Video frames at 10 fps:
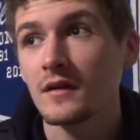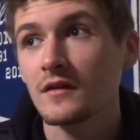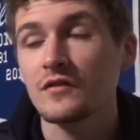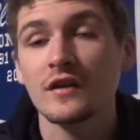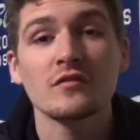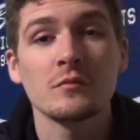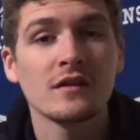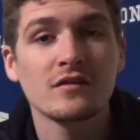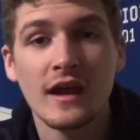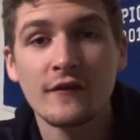6
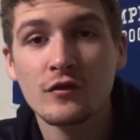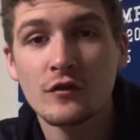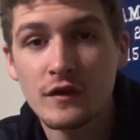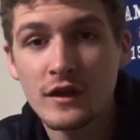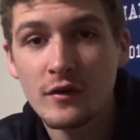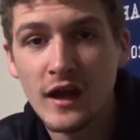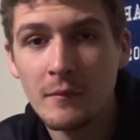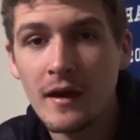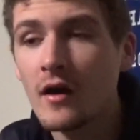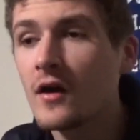months after the video
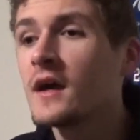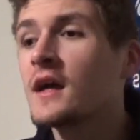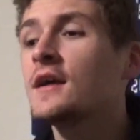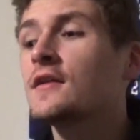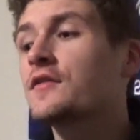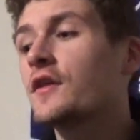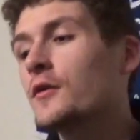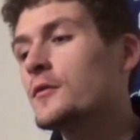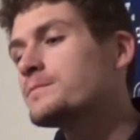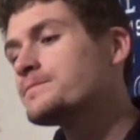came out.
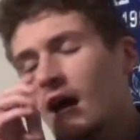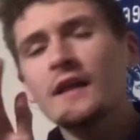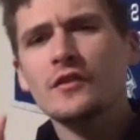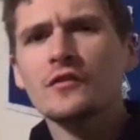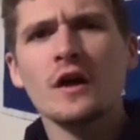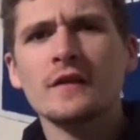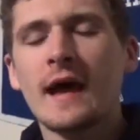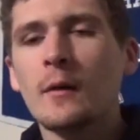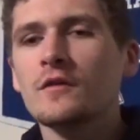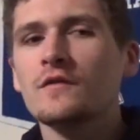So, I just thought
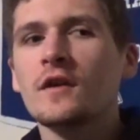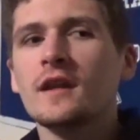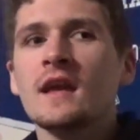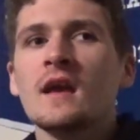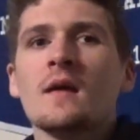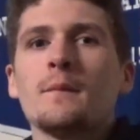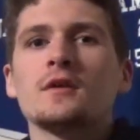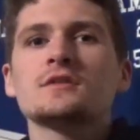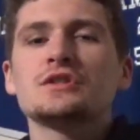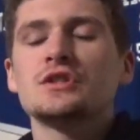that was funny.
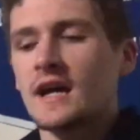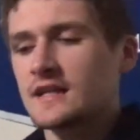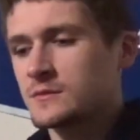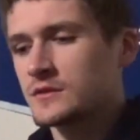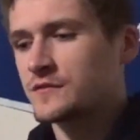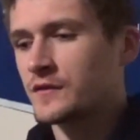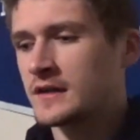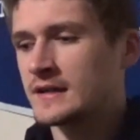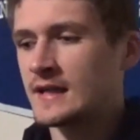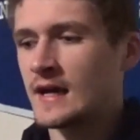Percy Jackson was
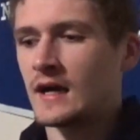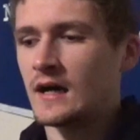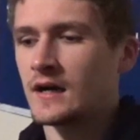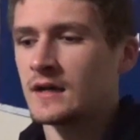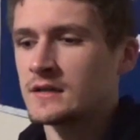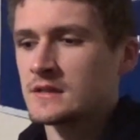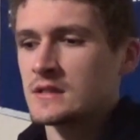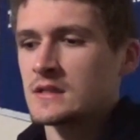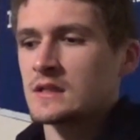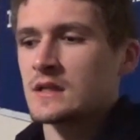fun.
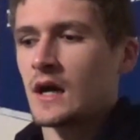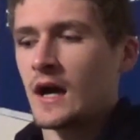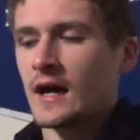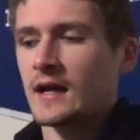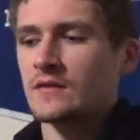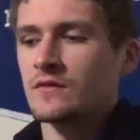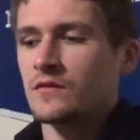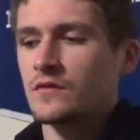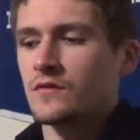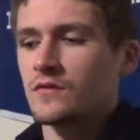I
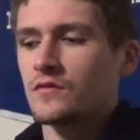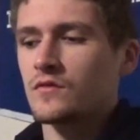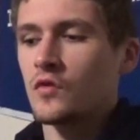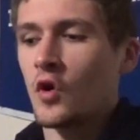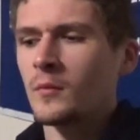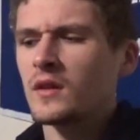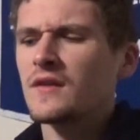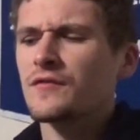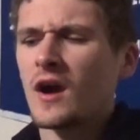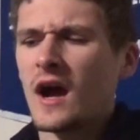
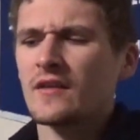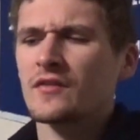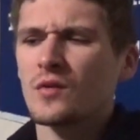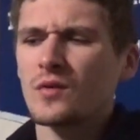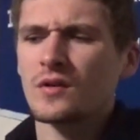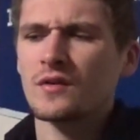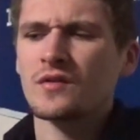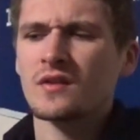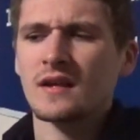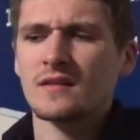normally for high
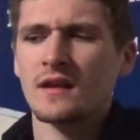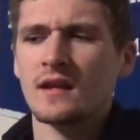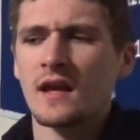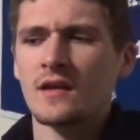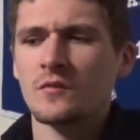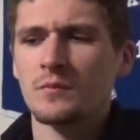schoolers and like teenage